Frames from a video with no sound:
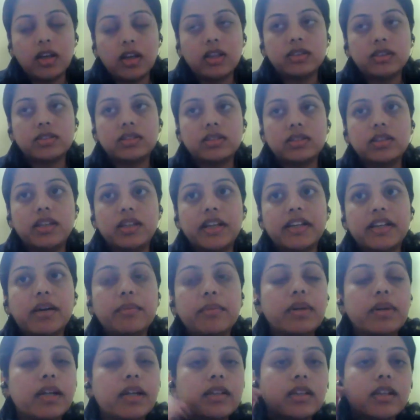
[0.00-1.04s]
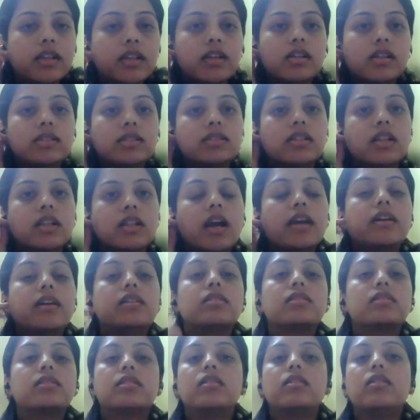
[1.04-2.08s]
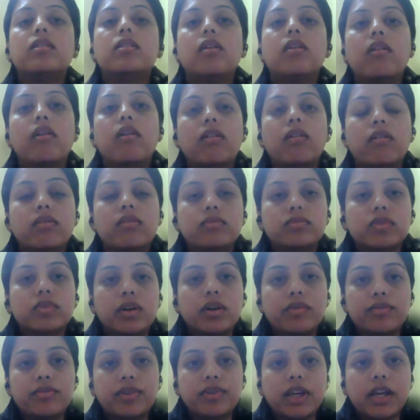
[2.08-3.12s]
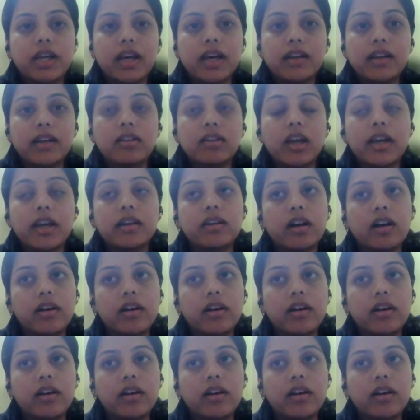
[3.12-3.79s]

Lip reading: So data blending is like we can